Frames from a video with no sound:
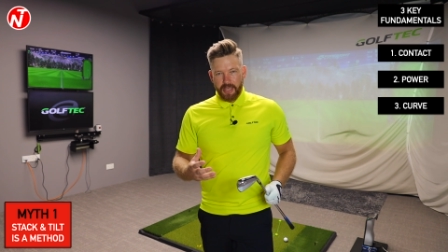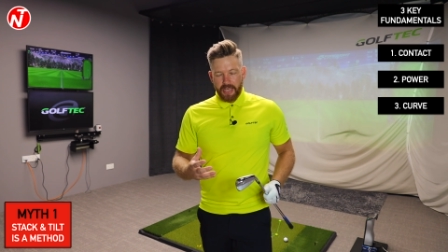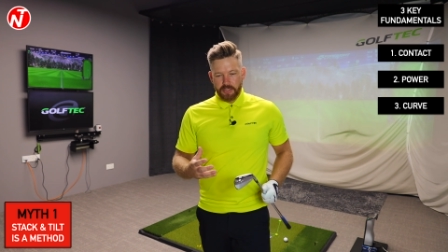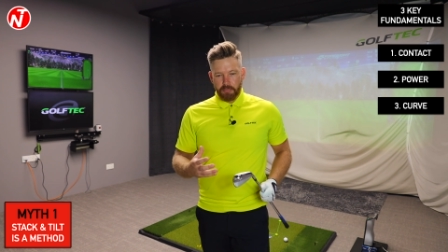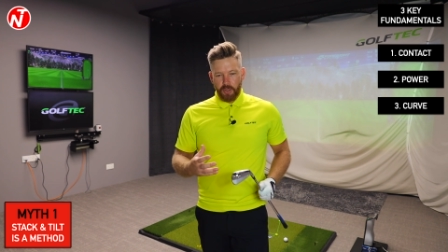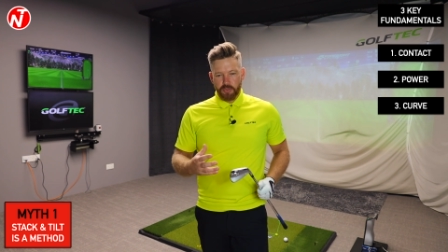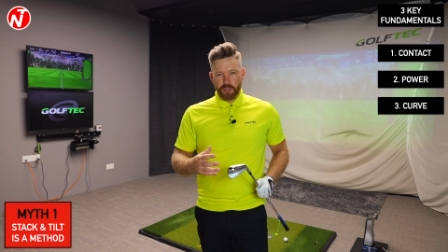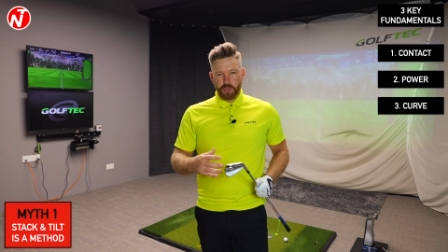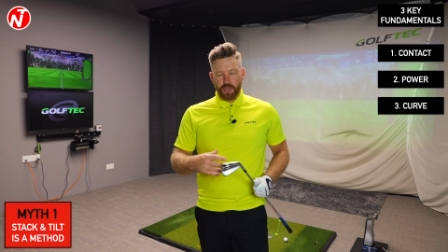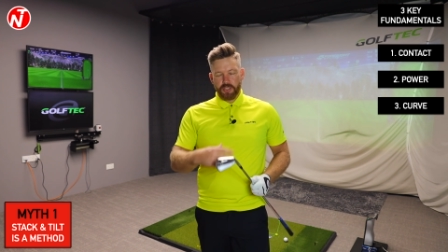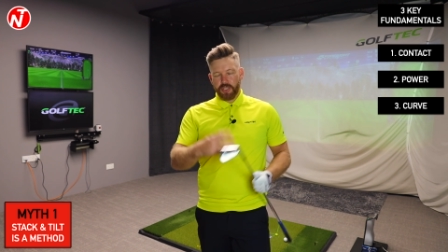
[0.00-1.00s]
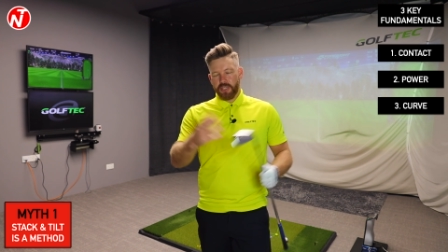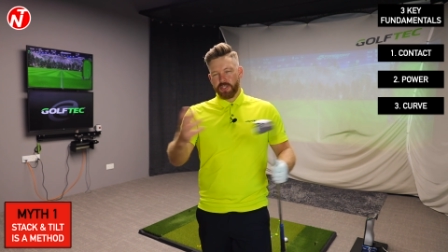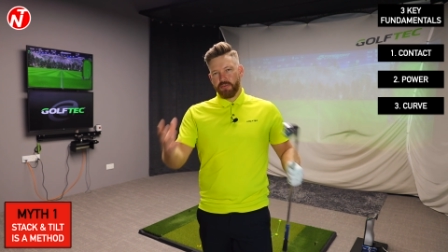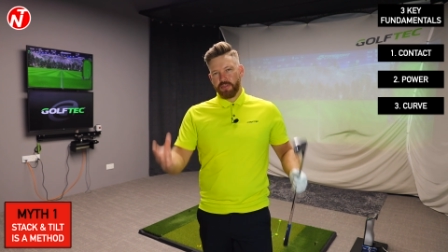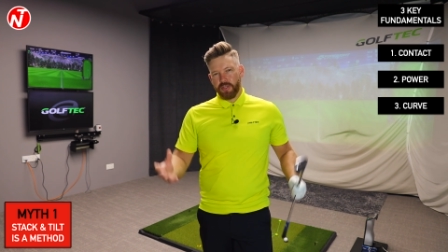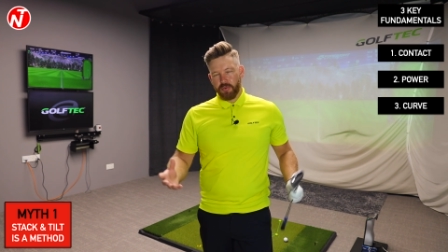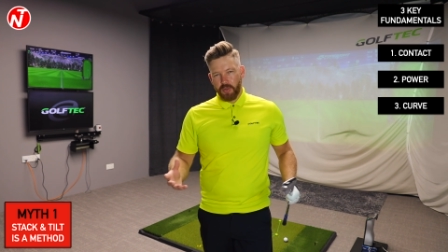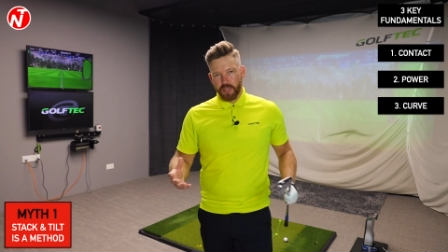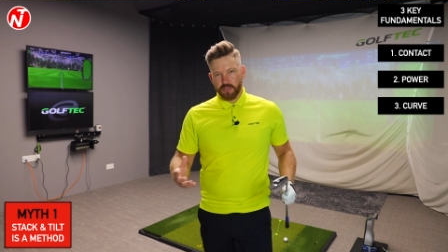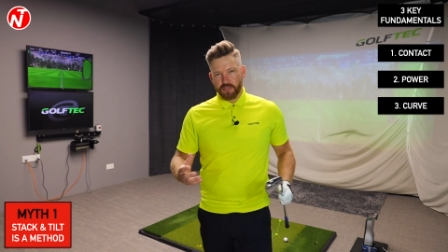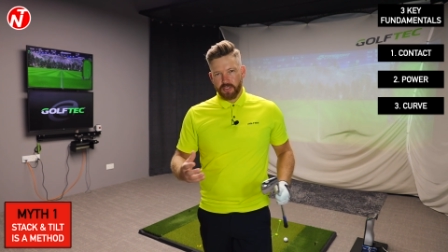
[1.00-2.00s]
as opposed to trying to change everything at
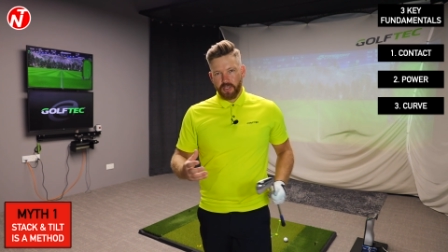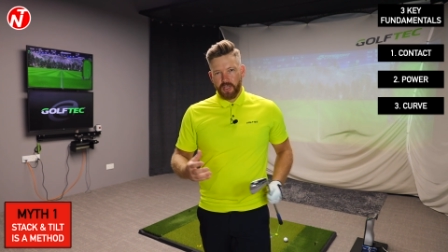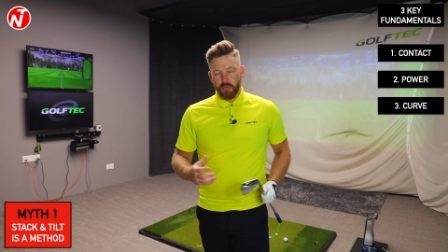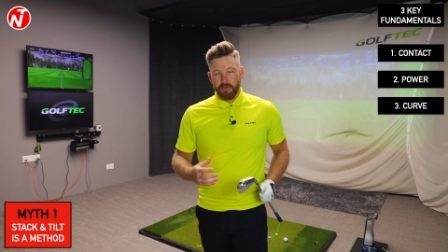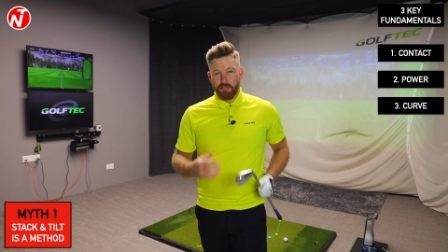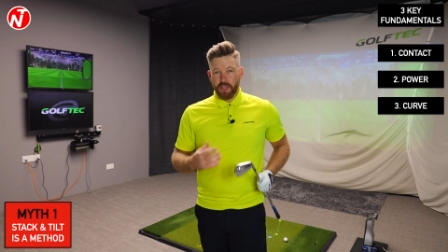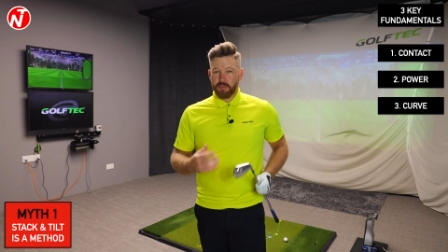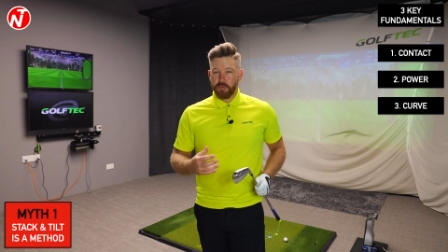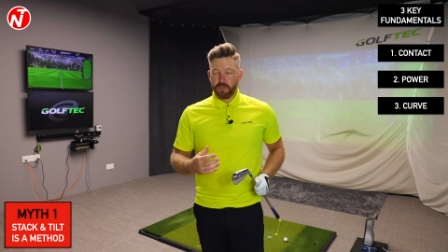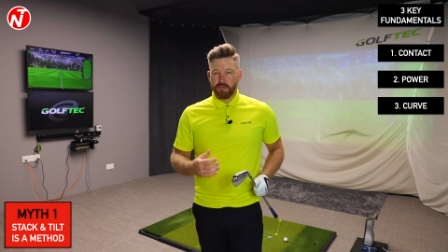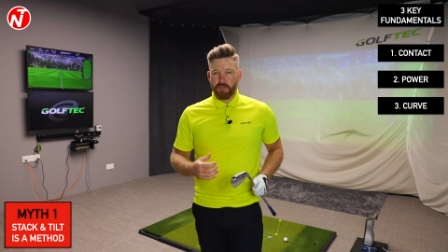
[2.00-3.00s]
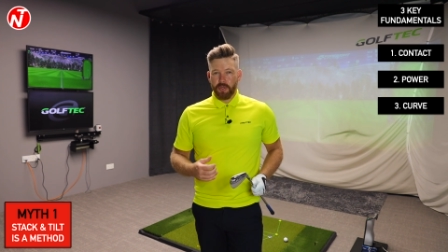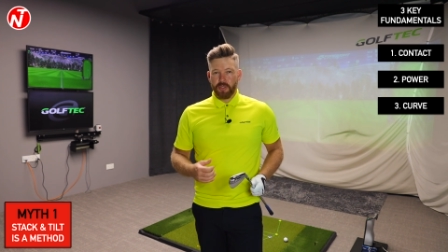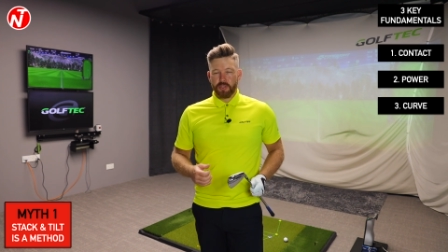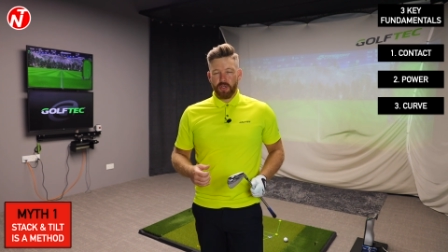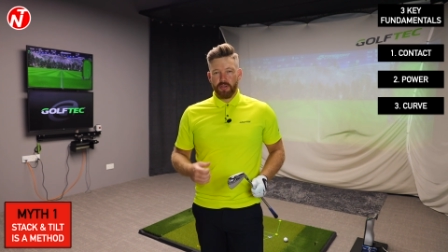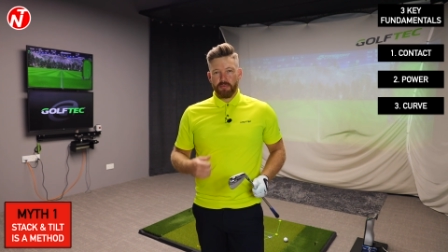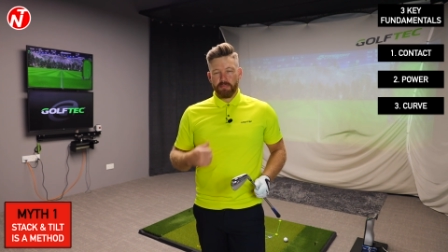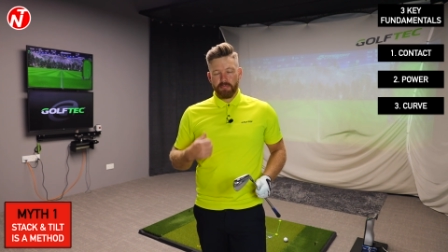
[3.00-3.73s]
once. We first of all just focus on